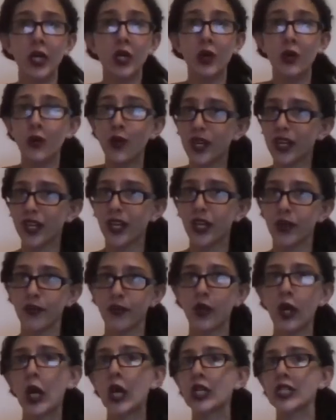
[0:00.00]
know what kind of
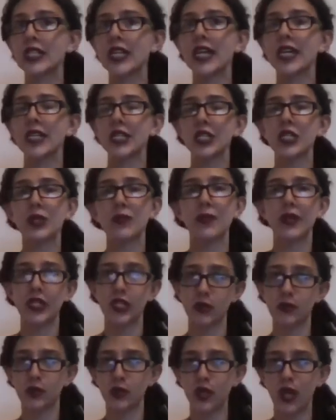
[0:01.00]
content my
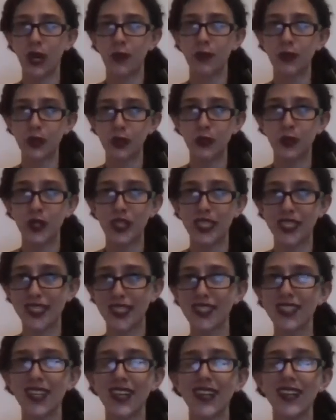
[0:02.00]
subscribers want to
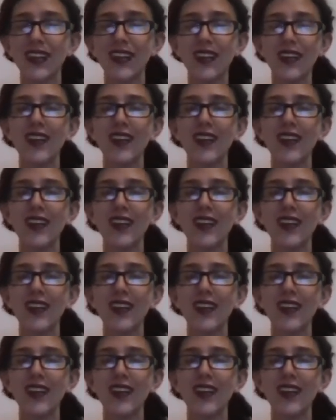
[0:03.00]
see.